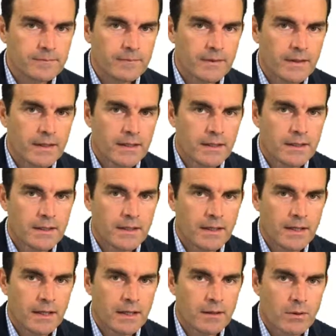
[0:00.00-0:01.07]
in
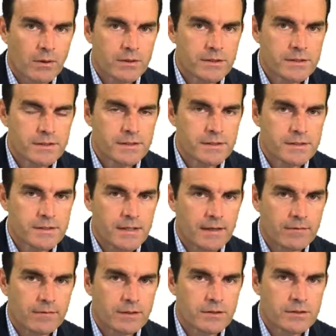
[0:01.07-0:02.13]
an emergency
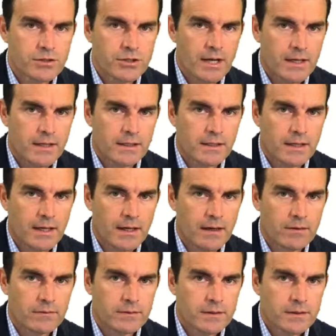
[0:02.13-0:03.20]
savings checking
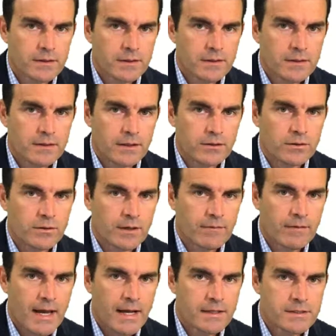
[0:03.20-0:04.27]
account that you have
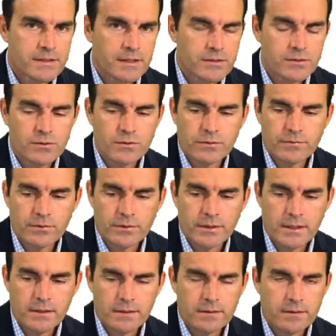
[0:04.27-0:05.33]
access to if you
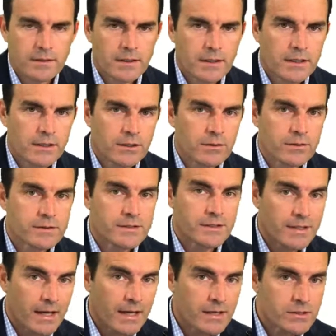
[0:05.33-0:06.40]
need it. In
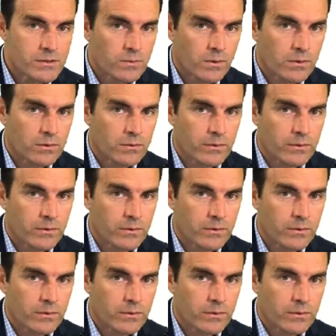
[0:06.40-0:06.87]
today's world with